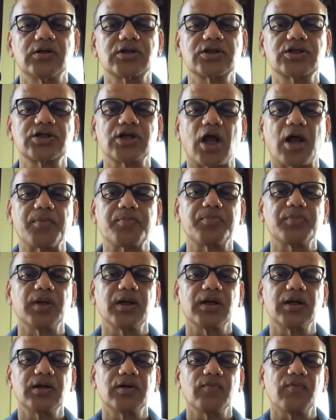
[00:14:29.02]

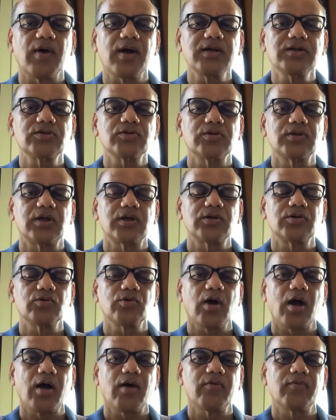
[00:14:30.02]
sharpening device, so that you
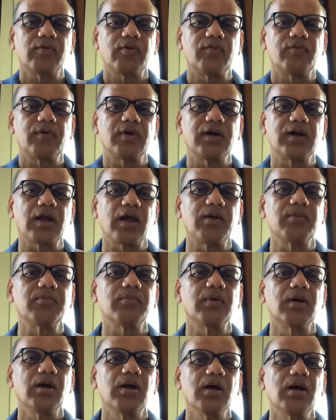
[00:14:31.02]
have every time
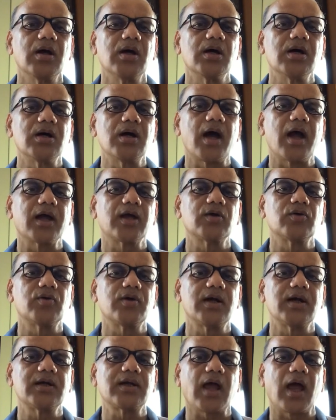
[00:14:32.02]

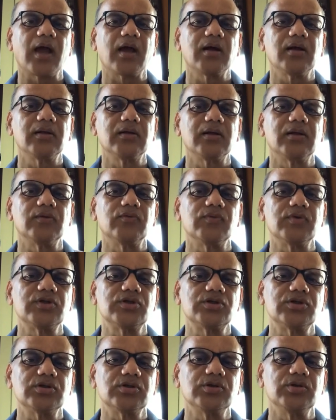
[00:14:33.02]
accurate angle in
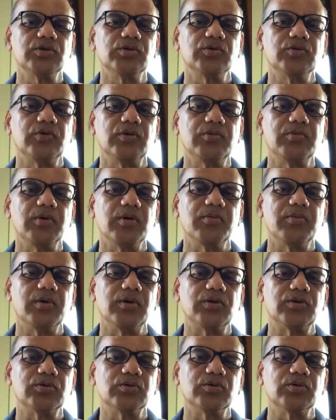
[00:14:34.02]
which you will be able
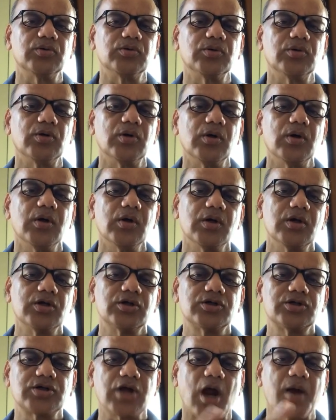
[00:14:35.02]
to
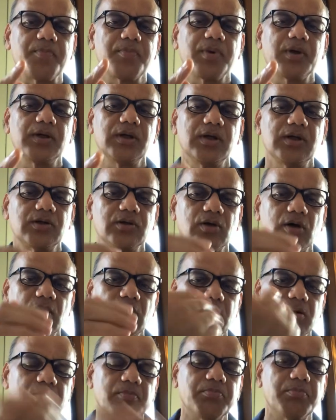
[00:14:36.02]
sharpen it
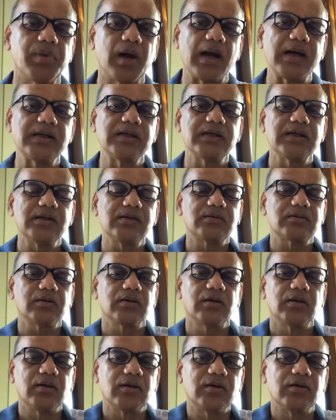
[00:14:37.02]
or blunt it.
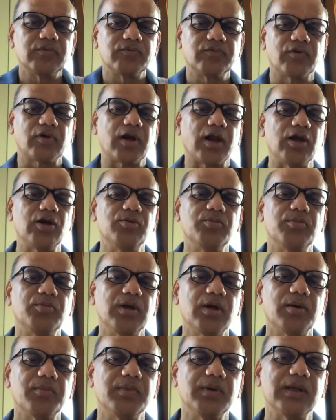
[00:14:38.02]
For
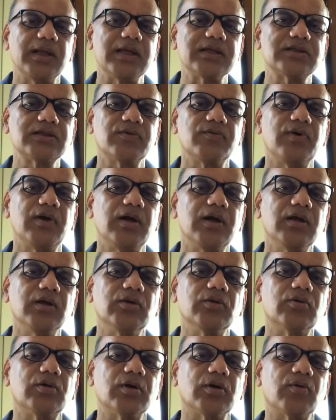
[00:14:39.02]
aluminium in AC welding
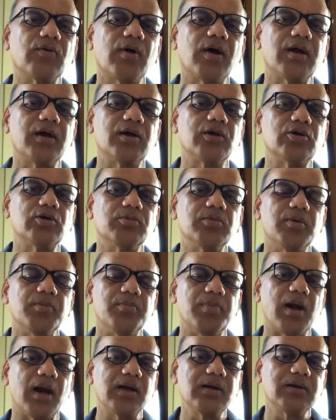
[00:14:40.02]
you require it to be
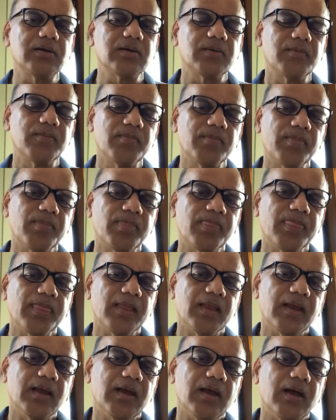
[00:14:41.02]
blunt,
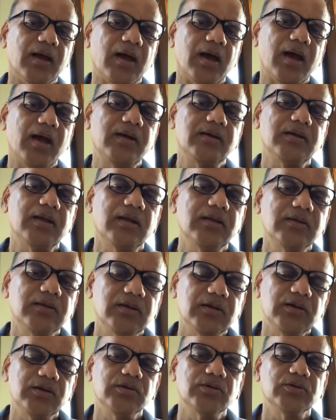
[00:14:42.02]
and then
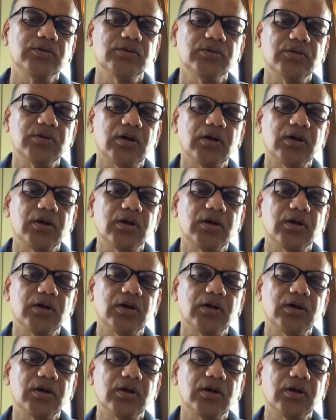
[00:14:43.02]
you